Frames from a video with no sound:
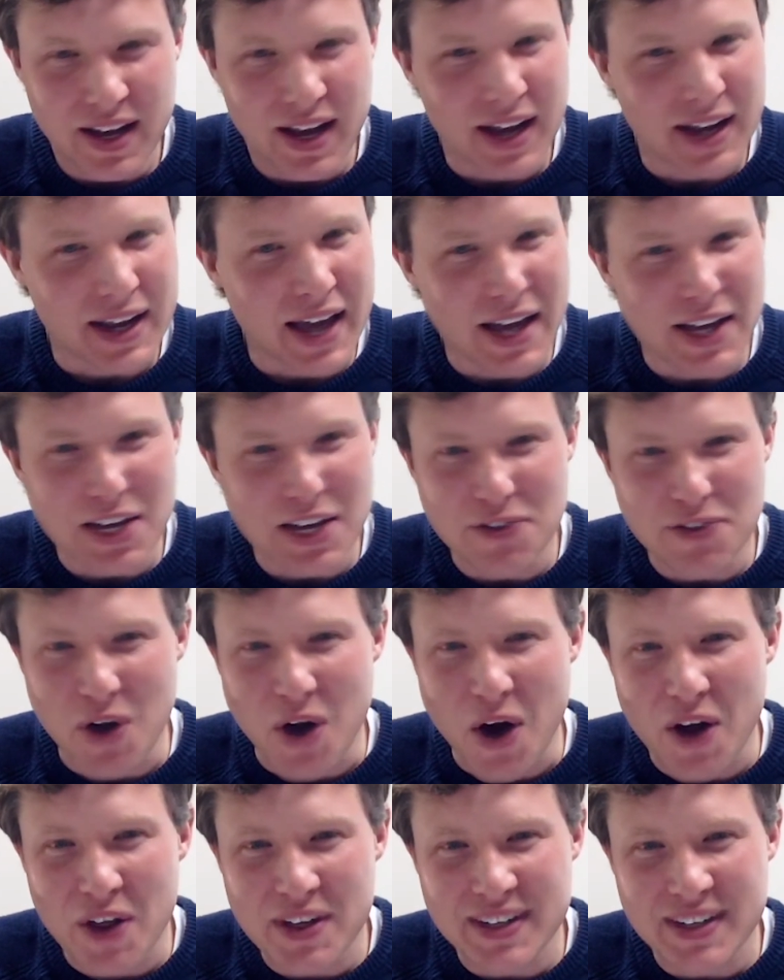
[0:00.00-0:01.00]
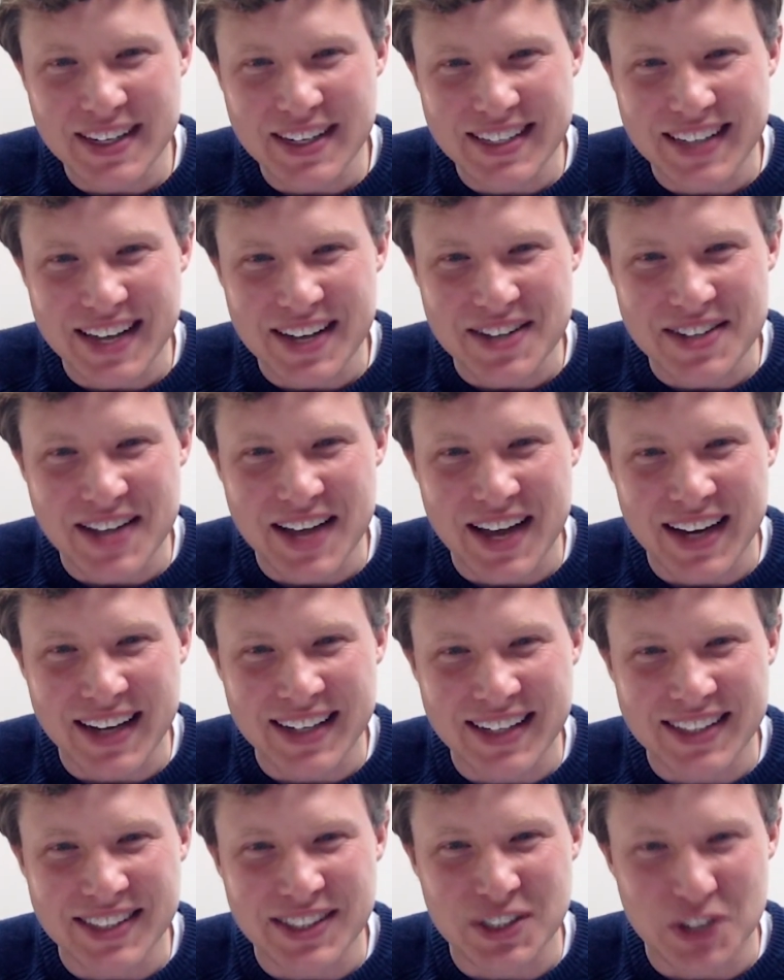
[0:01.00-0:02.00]
Can't give you all the details on
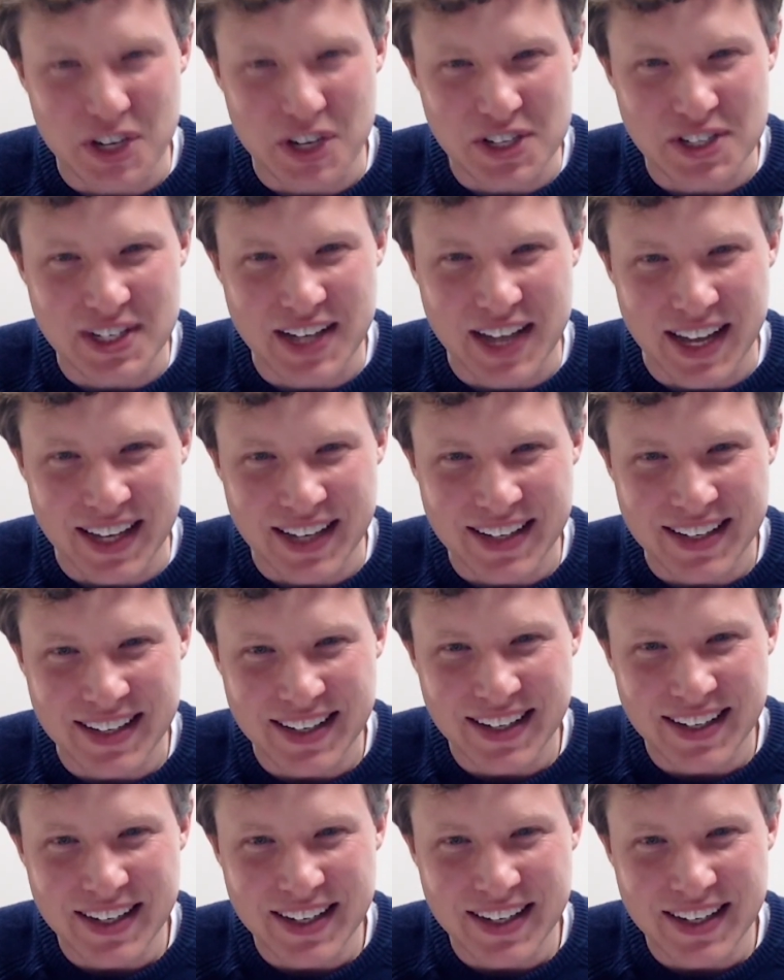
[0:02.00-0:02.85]
it just yet.